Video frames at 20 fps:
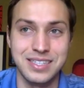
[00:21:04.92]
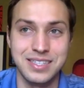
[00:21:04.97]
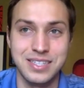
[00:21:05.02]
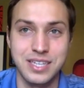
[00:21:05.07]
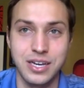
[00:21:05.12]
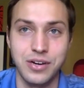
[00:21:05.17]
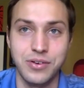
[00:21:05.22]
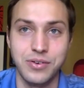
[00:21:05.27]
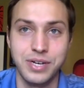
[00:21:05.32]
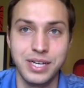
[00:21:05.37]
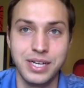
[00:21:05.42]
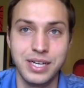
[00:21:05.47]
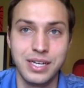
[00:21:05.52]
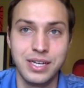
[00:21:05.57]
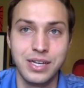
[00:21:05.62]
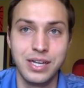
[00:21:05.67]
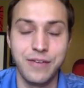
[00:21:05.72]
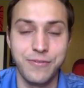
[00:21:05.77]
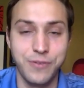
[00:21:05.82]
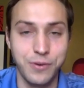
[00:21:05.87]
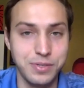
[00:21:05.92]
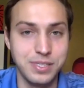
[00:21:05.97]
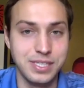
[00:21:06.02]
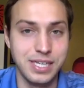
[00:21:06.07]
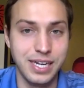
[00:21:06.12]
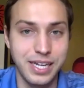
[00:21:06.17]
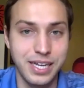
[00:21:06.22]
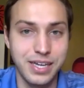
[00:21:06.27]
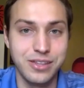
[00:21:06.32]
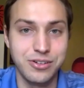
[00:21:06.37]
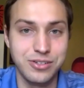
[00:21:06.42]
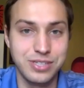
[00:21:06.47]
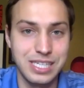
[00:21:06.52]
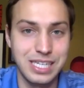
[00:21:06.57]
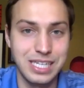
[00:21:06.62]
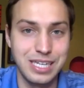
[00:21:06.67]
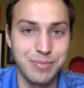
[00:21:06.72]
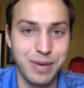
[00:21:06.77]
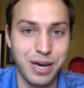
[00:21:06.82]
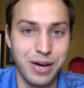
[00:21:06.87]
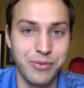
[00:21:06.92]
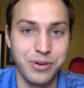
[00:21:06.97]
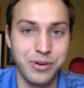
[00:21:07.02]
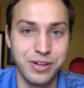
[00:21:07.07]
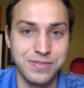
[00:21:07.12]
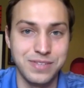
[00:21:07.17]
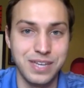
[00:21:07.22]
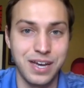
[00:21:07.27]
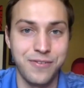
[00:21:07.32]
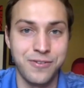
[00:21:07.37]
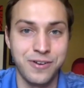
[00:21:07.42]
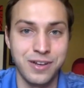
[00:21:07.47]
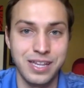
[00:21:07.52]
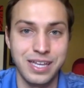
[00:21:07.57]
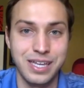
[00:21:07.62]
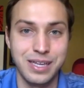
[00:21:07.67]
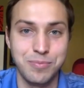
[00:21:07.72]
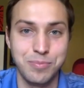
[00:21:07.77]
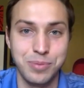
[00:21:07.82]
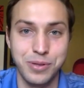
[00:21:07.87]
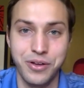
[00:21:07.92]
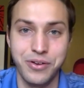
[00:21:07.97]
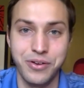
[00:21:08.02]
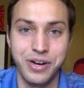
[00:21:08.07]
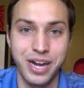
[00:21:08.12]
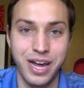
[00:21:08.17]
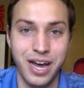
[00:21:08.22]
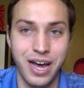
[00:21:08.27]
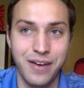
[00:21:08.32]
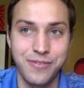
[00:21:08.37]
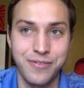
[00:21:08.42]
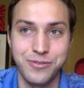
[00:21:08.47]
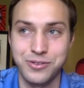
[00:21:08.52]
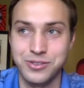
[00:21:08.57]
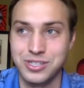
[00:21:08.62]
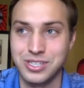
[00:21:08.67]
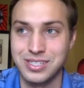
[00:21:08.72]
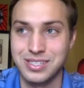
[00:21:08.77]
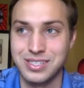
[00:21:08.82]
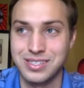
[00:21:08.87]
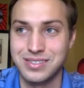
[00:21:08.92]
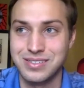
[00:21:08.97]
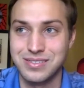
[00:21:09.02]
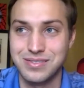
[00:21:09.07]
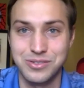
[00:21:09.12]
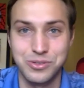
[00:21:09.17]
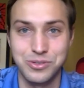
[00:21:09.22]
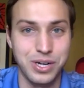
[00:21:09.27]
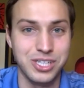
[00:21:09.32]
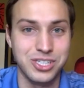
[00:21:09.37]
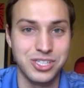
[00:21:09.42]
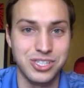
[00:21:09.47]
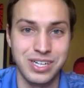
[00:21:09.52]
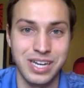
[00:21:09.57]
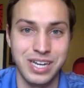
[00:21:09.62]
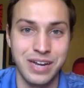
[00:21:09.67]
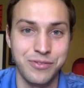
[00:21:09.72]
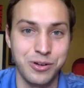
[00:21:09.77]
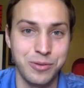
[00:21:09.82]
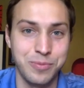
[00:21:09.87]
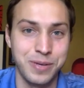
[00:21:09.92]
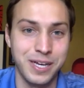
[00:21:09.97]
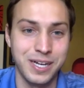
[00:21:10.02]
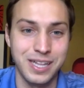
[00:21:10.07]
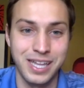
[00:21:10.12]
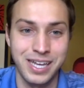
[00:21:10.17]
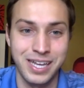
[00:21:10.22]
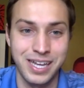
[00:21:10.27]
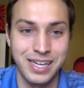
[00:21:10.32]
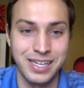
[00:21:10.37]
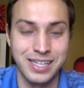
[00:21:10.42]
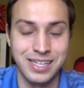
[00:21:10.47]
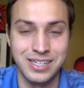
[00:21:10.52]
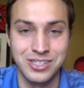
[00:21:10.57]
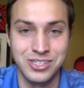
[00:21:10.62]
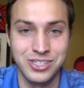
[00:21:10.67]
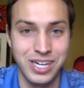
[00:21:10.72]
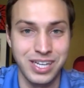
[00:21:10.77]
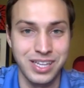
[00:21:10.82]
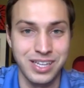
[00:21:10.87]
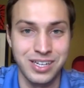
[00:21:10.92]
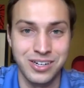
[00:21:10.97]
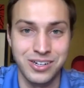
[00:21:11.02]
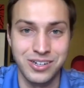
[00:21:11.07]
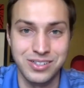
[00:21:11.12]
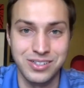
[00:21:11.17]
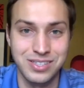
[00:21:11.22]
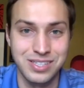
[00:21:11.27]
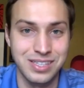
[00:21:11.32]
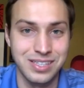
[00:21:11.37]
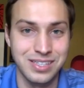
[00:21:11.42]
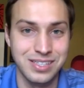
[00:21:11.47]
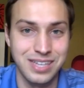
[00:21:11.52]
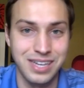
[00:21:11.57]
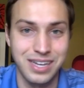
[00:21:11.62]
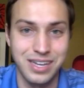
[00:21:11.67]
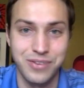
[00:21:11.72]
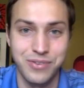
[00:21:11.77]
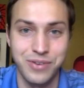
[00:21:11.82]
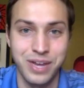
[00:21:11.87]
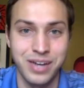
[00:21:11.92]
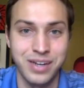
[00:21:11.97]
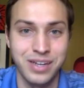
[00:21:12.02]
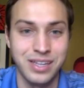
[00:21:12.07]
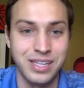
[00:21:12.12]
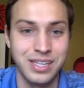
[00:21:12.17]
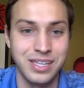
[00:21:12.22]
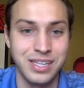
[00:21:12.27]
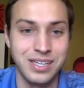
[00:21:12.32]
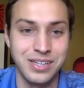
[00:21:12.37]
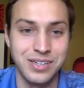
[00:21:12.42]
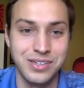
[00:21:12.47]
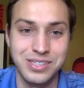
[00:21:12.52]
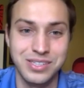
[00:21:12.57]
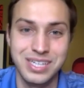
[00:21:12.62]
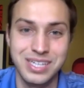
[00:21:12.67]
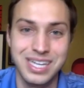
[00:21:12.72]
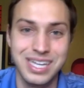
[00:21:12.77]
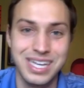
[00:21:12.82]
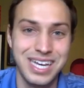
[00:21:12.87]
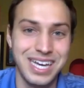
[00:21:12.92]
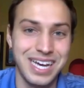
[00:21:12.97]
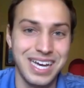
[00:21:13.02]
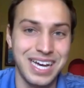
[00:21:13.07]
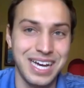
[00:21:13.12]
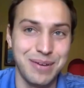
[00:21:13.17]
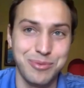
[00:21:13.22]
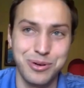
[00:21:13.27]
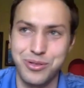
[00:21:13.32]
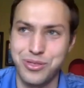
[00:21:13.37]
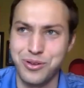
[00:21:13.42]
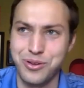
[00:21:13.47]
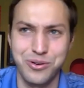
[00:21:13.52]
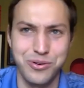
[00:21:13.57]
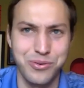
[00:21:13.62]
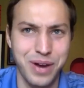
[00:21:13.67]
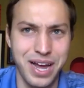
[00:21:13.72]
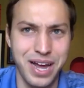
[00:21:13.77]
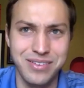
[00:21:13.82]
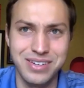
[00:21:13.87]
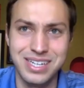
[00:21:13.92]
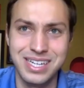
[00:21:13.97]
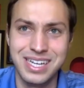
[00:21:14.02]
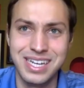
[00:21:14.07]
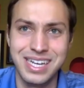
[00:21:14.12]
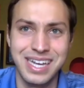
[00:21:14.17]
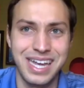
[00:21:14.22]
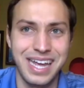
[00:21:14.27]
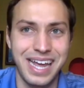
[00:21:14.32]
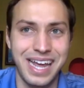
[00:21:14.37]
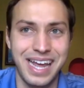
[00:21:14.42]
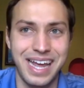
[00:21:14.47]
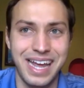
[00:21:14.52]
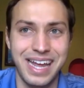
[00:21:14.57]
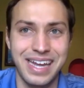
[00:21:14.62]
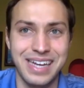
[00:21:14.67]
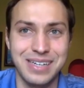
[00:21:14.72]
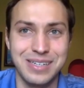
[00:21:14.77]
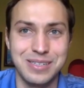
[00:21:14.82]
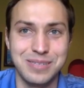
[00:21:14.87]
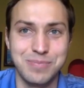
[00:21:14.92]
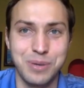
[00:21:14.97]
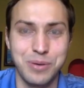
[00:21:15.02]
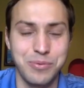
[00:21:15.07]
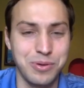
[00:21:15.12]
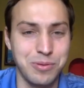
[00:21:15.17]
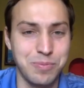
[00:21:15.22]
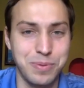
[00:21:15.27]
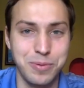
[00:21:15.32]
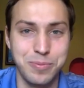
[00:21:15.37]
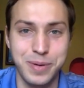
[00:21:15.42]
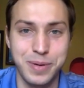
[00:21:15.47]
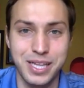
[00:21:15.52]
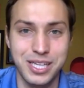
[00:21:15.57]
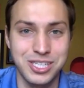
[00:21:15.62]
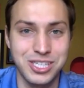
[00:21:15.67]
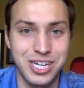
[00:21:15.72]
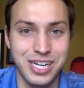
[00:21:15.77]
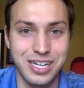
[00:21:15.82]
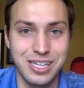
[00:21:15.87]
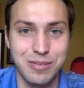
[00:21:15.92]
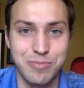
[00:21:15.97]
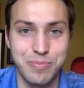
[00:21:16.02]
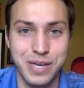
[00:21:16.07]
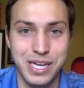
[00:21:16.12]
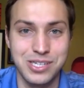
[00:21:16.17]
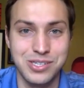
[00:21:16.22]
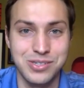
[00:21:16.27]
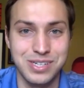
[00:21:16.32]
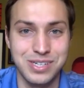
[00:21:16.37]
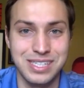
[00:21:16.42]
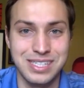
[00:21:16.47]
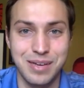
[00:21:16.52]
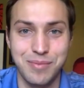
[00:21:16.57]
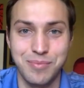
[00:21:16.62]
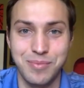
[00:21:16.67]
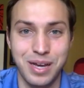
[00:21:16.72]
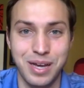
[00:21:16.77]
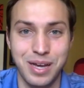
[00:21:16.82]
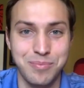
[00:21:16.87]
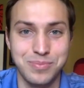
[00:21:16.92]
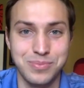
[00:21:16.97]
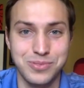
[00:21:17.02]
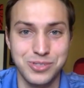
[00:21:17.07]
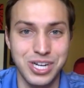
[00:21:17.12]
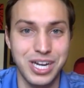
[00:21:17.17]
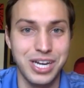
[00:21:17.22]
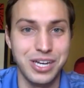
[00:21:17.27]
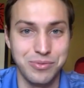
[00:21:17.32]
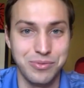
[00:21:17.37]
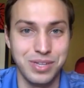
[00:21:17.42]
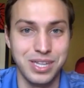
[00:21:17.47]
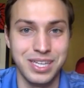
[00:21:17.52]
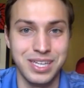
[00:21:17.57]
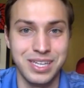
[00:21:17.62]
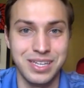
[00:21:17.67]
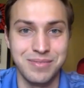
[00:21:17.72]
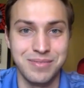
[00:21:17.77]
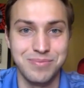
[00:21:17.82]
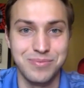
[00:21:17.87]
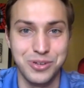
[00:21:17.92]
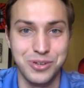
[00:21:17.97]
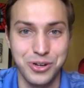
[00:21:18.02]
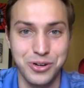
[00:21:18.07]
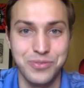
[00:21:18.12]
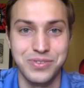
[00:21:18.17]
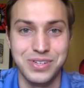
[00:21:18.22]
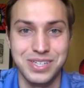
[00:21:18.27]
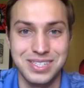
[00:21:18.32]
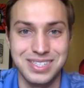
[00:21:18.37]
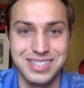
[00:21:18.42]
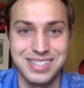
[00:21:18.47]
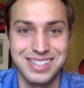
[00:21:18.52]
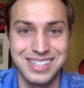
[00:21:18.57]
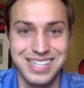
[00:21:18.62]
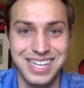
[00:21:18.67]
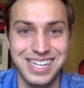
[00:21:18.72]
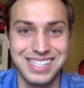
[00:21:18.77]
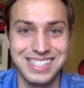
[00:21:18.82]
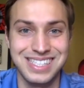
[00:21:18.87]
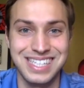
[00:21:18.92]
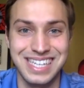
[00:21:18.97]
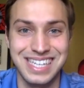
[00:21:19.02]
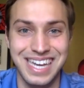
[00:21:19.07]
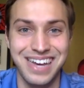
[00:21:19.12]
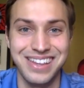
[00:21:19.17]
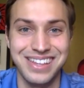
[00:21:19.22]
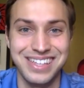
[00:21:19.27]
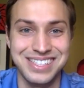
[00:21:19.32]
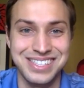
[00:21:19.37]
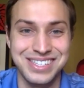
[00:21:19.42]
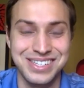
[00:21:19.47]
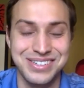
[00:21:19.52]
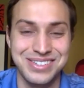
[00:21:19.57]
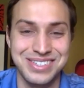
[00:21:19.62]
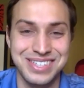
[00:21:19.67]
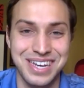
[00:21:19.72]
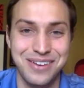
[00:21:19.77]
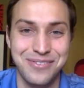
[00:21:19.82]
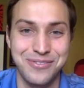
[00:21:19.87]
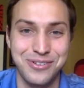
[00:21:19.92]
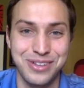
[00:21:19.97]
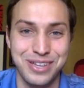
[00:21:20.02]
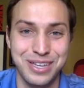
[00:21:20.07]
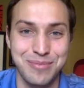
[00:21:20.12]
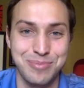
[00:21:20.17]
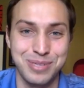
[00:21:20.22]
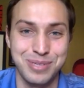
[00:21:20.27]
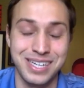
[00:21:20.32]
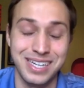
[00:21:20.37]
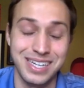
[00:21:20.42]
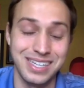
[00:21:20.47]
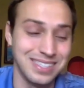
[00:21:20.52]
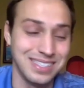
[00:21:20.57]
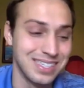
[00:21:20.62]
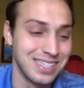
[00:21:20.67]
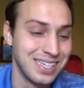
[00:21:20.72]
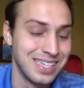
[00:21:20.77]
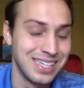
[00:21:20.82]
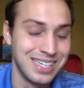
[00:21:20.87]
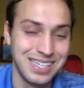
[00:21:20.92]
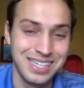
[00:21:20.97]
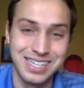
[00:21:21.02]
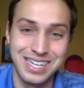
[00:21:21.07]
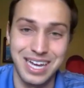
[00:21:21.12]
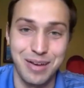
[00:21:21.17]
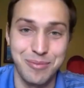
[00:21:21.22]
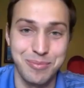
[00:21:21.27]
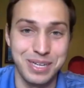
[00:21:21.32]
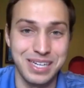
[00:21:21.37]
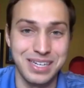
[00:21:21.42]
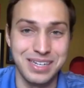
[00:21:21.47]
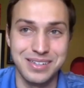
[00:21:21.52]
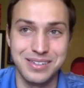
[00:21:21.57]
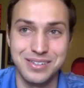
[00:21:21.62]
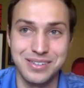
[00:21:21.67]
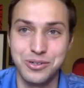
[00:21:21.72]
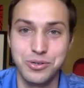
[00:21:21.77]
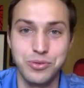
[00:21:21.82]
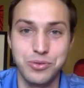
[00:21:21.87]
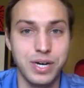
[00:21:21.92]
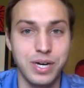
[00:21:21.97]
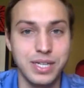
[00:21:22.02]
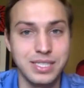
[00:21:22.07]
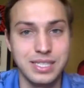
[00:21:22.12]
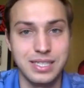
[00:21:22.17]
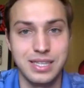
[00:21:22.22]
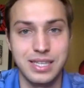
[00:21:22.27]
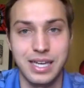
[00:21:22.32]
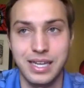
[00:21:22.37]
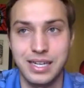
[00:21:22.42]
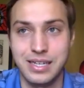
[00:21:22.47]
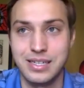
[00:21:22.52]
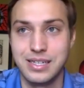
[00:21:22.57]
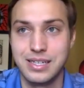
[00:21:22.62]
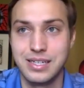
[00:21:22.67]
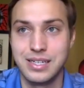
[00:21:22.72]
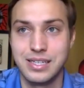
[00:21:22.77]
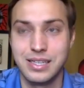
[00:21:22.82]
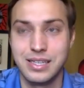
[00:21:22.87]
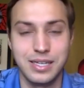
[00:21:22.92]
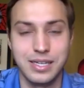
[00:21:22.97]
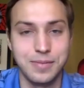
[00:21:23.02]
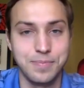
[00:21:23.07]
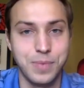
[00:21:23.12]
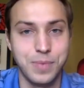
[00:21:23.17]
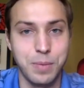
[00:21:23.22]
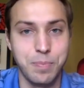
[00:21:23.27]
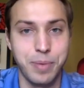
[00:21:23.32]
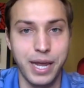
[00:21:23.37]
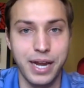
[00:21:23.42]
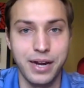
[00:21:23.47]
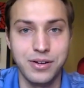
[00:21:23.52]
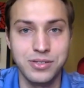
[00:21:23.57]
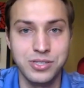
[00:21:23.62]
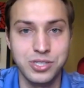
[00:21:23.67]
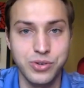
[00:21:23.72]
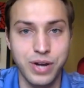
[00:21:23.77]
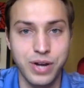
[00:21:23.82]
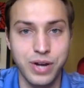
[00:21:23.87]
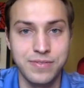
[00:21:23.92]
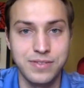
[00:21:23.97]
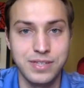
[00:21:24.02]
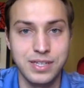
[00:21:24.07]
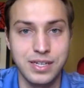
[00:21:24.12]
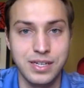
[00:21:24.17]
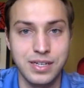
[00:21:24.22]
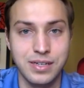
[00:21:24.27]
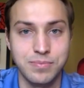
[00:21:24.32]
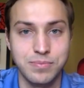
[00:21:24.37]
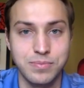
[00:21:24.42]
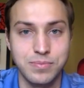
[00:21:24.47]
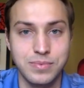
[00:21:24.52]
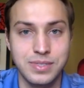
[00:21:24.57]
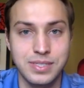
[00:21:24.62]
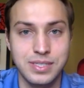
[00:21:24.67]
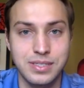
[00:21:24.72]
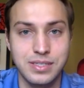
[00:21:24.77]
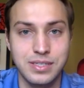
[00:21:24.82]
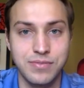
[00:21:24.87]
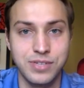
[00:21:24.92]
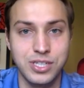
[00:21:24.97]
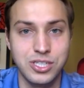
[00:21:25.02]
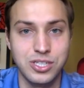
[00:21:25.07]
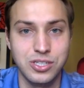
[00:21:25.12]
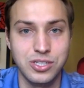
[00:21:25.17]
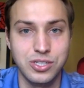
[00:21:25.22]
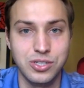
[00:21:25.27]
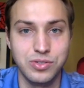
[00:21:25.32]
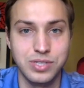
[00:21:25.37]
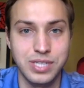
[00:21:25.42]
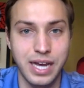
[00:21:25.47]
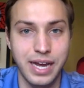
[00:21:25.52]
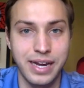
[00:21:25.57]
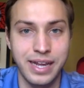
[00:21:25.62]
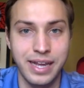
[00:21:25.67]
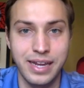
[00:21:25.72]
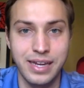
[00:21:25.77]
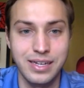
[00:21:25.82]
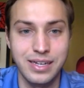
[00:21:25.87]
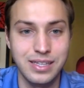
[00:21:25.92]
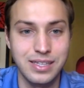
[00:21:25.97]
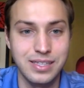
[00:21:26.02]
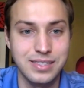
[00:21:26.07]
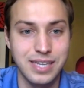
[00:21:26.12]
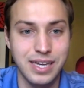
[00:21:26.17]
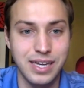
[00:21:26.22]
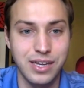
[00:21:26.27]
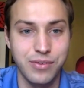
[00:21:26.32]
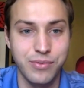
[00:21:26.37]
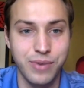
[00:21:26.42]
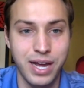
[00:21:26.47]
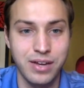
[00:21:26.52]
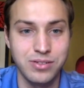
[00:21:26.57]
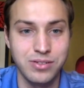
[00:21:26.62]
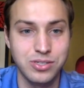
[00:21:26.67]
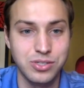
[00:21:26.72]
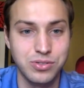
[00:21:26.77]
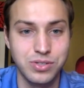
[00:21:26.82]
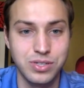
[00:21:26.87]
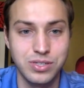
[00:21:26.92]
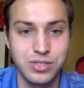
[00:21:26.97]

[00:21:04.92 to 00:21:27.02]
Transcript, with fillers: So if it was any other team, I would have definitely blown it off or just questioned every pick, like I did Jalen Hurts in the second round of the Eagles um, or third round. And but with Bill Belichick and the Patriots, I'm I'm genuinely nervous to see how this turns out for them because, I mean, who was it that the the Bears drafted a Division two Another, in the second round. End.